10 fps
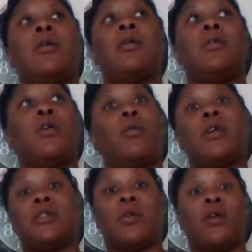know
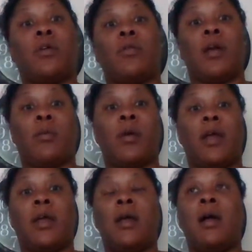he's gonna go that
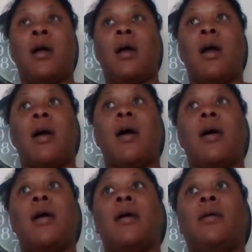way,
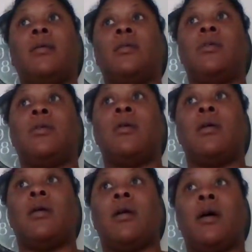and
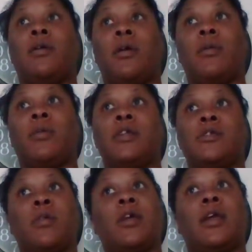I know he's
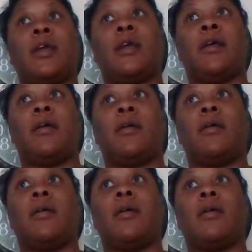gonna get hit.
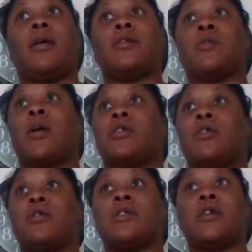And so I
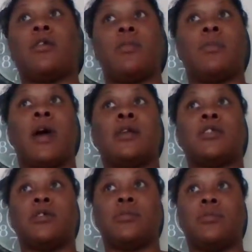turn to tell him not
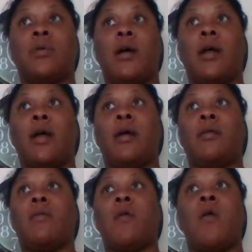to, and
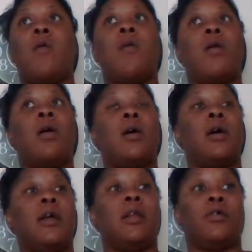
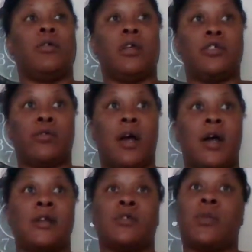he literally
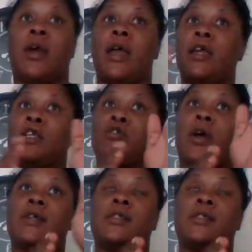drives right, and he tries